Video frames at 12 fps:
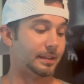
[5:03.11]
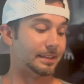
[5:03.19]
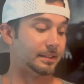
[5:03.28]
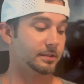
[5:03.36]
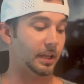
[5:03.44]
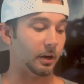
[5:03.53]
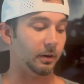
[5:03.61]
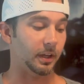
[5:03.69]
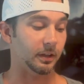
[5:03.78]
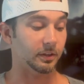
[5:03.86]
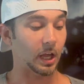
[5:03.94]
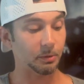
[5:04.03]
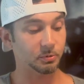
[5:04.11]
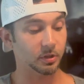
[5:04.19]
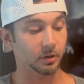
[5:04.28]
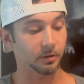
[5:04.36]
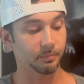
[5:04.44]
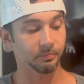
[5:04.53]
Saturday is
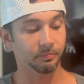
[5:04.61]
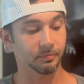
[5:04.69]
optional,